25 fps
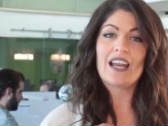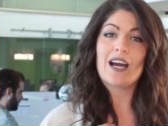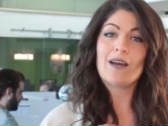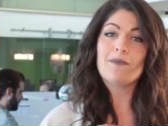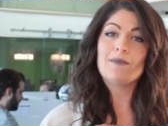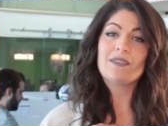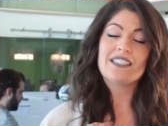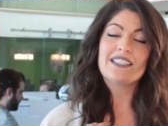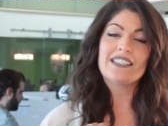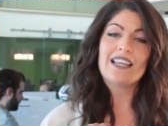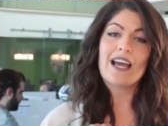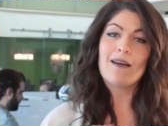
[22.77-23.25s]

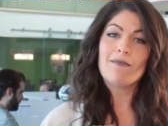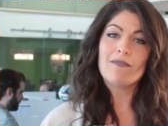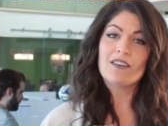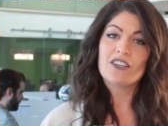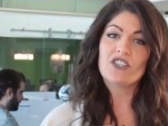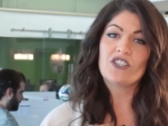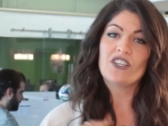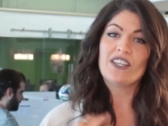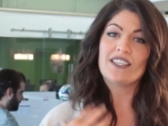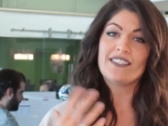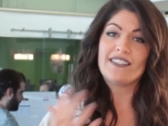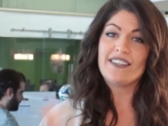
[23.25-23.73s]
I'm
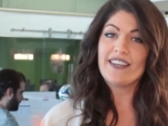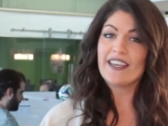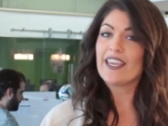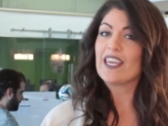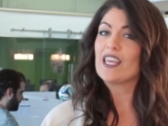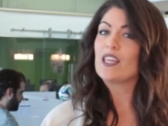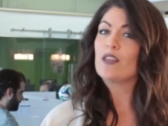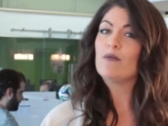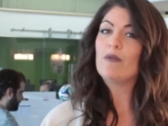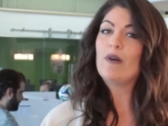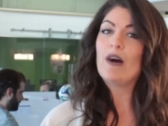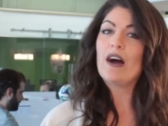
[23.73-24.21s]
established as
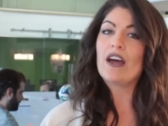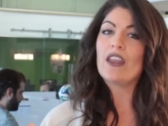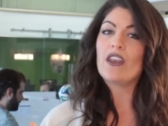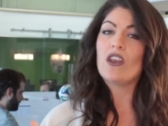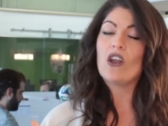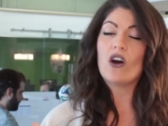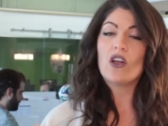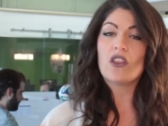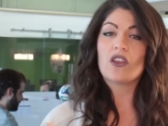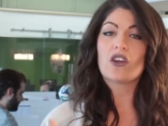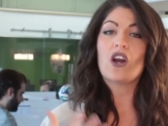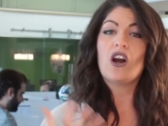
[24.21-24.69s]
Nicki Lamont,
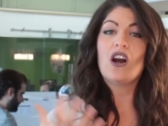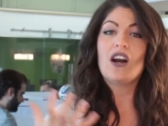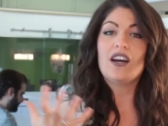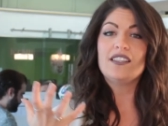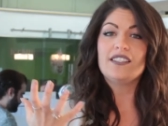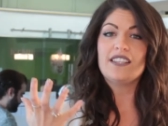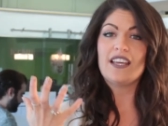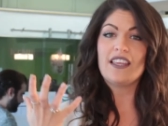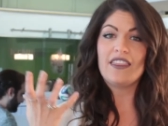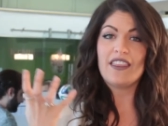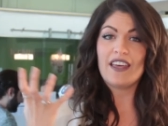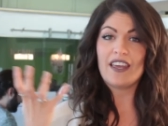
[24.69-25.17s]
and all the
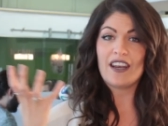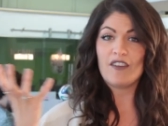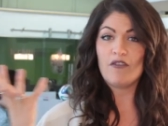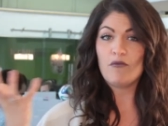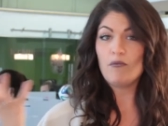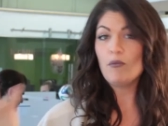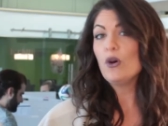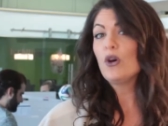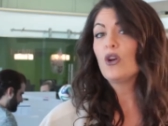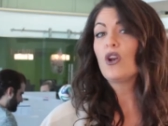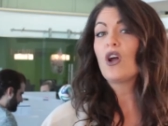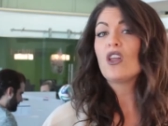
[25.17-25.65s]
content that
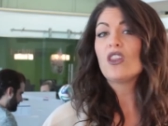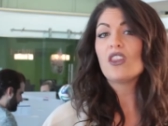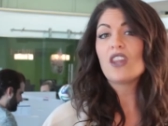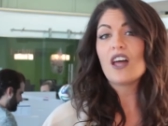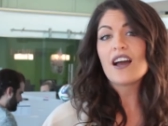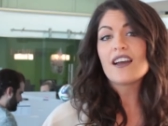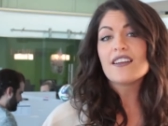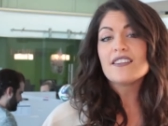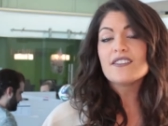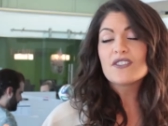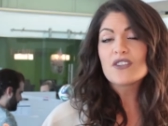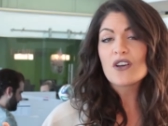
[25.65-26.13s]
I've put
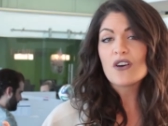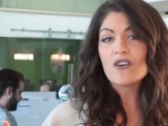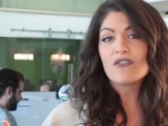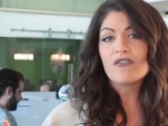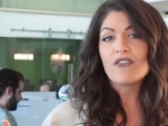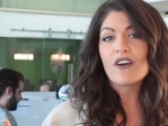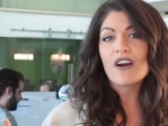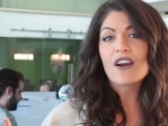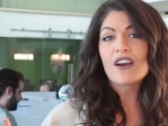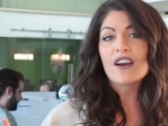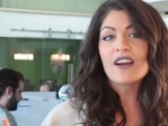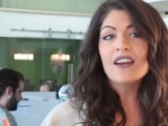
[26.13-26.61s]
online so
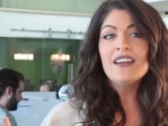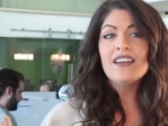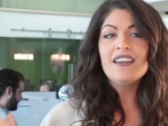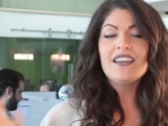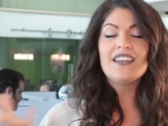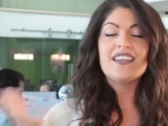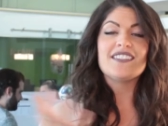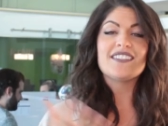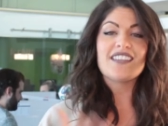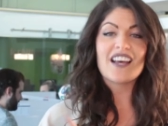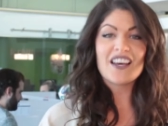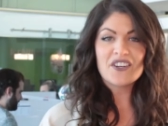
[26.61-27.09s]
far
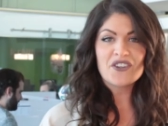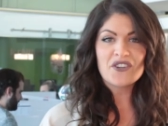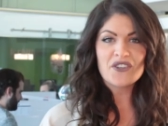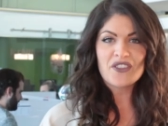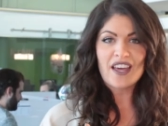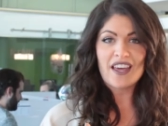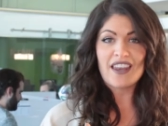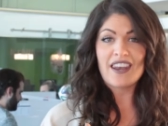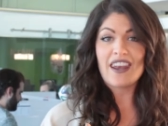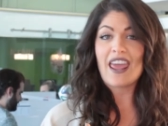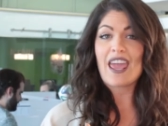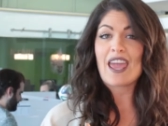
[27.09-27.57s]
is under
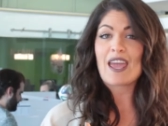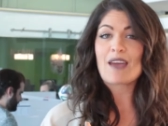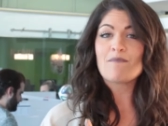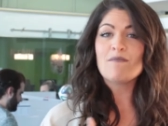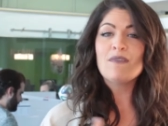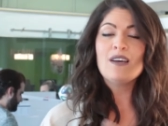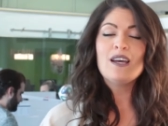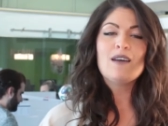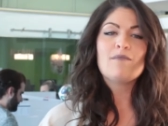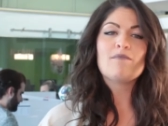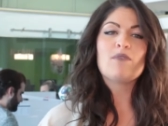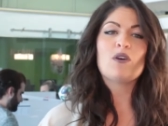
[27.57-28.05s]
that name.